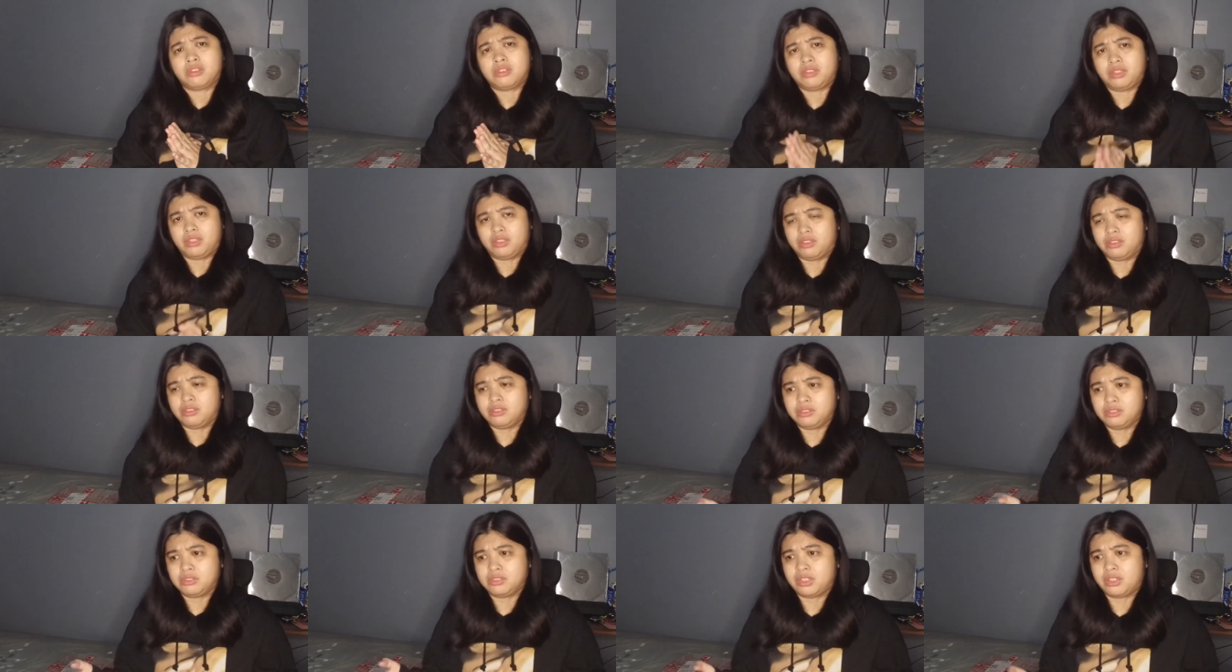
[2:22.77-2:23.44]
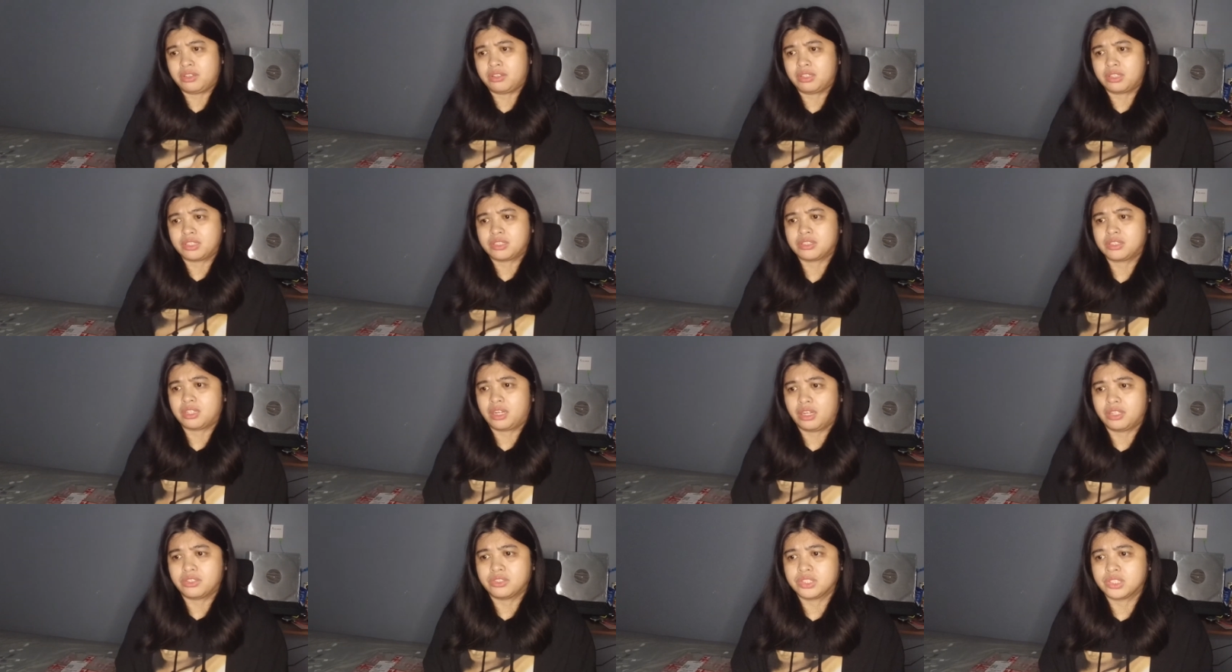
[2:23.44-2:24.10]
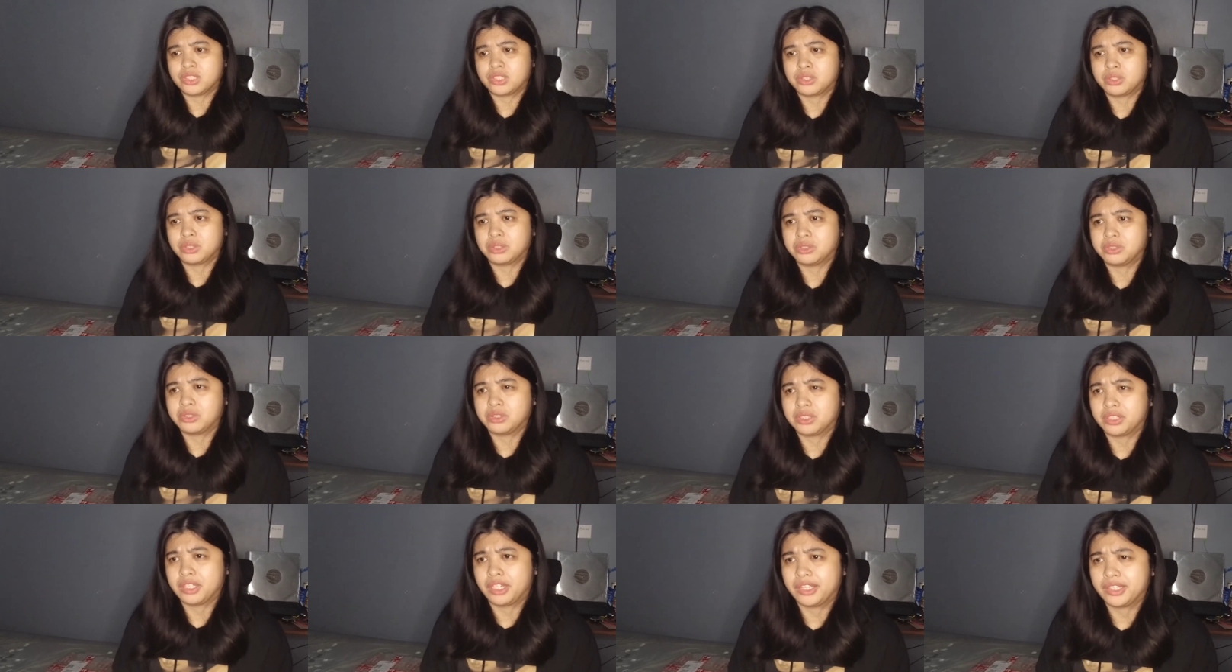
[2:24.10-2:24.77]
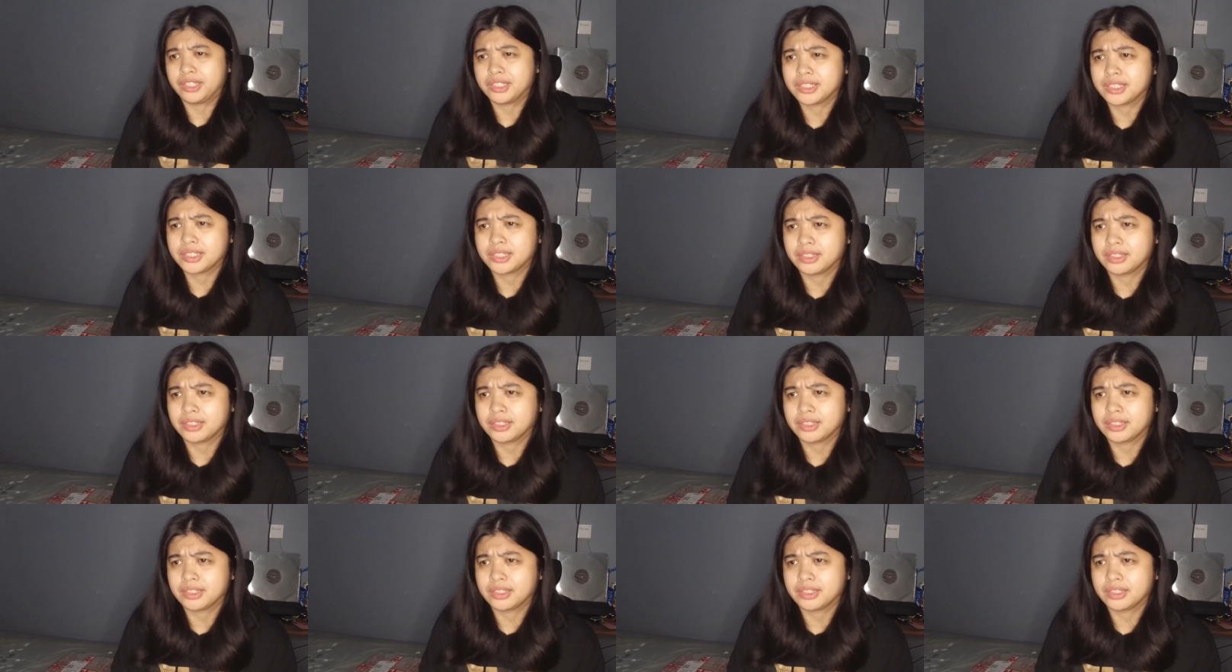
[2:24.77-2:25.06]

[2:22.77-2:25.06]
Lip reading: you know, the things that I just told you guys.